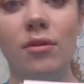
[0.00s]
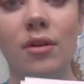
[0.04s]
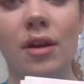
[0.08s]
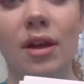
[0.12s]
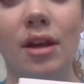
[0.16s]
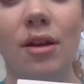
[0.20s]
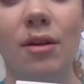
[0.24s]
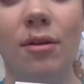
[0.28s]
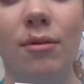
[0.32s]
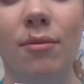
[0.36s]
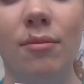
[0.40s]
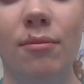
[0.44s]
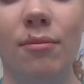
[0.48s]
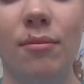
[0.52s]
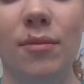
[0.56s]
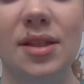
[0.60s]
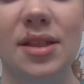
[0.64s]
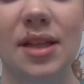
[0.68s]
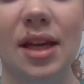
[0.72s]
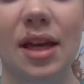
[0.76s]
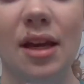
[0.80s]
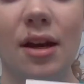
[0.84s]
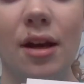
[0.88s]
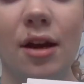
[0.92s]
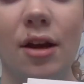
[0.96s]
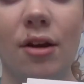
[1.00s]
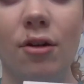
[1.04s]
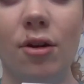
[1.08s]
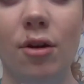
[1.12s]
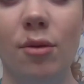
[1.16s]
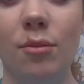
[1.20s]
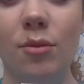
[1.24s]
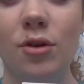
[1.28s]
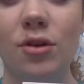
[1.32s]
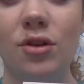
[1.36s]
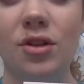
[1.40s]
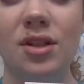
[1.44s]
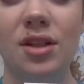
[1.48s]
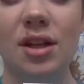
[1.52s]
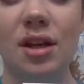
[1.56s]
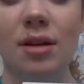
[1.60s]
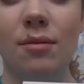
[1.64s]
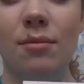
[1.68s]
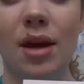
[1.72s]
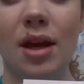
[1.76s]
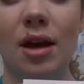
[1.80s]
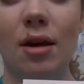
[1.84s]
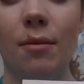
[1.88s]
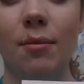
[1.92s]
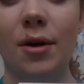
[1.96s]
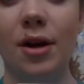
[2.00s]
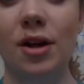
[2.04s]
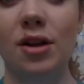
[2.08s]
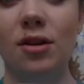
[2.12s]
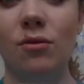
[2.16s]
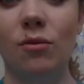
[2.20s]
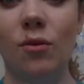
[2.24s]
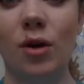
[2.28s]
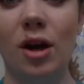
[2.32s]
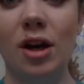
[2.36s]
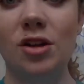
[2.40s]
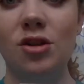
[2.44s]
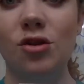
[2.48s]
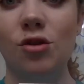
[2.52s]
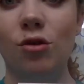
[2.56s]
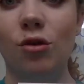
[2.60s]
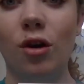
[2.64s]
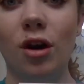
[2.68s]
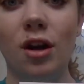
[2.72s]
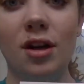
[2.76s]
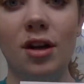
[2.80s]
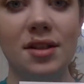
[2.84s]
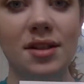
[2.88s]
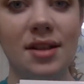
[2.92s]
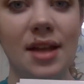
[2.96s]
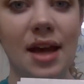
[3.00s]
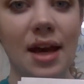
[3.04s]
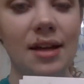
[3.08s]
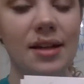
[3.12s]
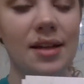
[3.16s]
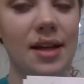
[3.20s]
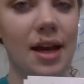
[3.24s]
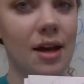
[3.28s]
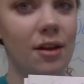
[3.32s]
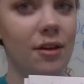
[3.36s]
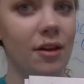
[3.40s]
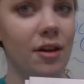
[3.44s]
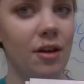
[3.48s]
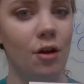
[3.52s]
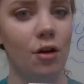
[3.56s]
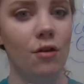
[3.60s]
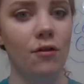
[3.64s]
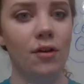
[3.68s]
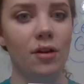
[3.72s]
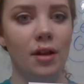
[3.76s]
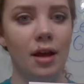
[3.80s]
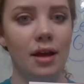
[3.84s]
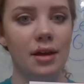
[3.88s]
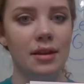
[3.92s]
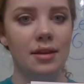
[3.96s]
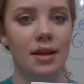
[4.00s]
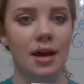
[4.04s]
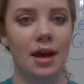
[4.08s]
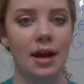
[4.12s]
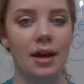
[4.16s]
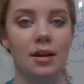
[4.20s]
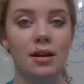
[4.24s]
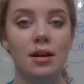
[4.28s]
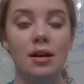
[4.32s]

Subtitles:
Like, Miss Hannah, how come you just didn't make a bunch? Why did you cross that tally over like that?